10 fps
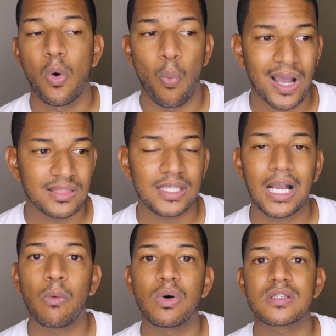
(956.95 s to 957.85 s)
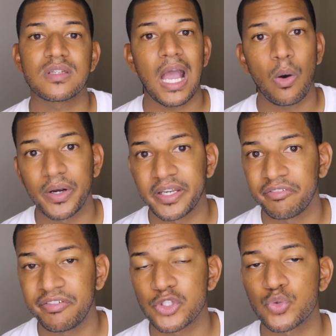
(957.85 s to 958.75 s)
One thing I will say, our
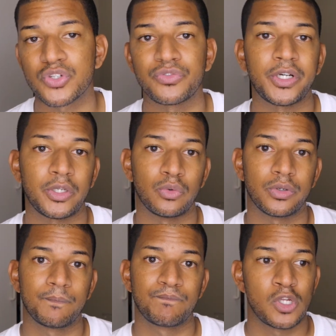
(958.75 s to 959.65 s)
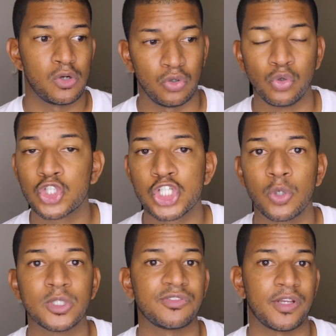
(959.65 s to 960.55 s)
defense was very good. Luke Shaw
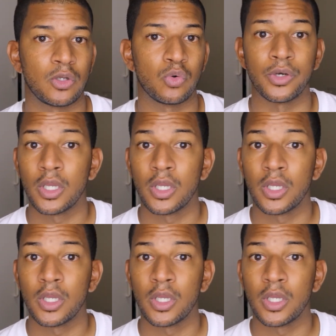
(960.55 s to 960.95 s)
was very good.